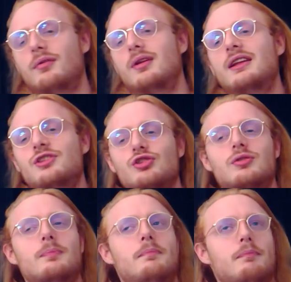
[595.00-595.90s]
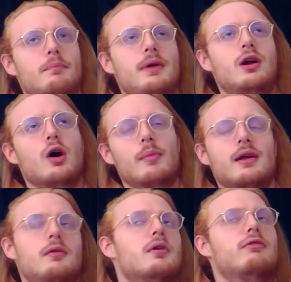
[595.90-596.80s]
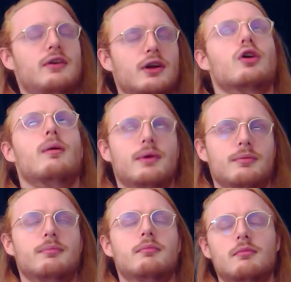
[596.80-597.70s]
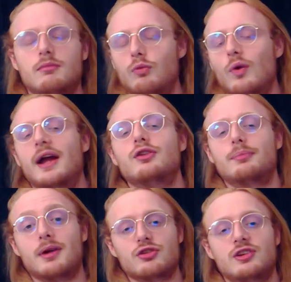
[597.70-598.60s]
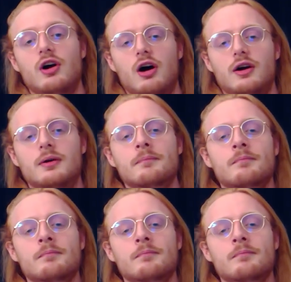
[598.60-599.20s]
it's becoming a very common way to pronounce the R.